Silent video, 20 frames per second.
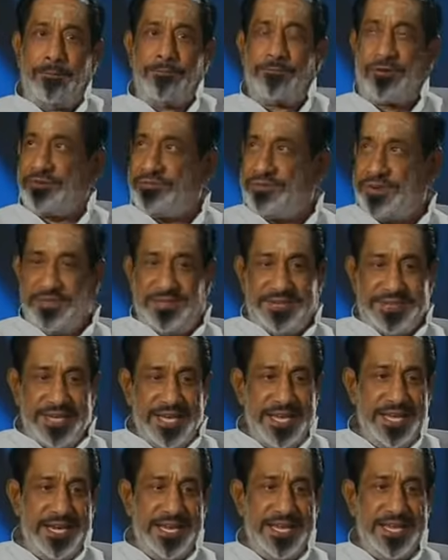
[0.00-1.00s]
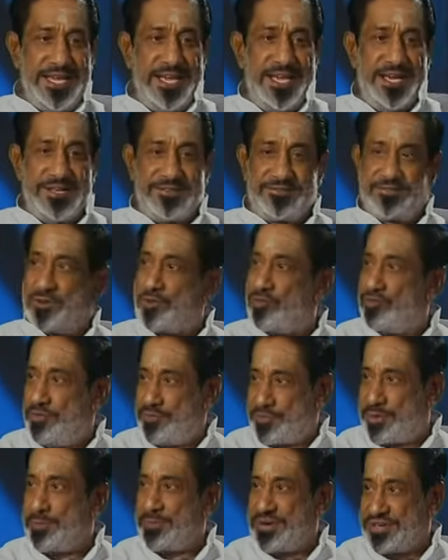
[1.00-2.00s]
For 15 years, for
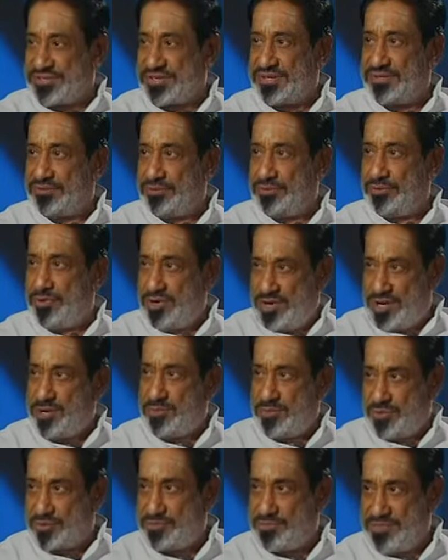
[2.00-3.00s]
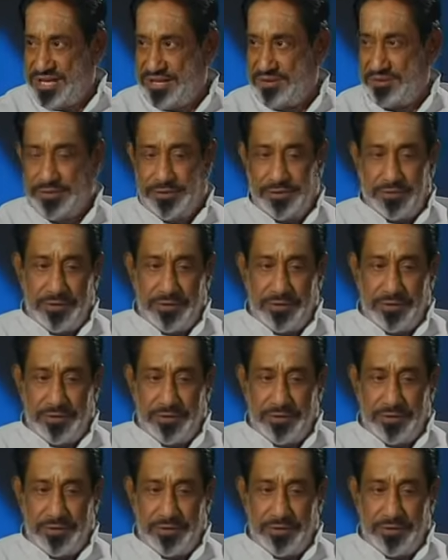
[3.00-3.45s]
information, you heard about me.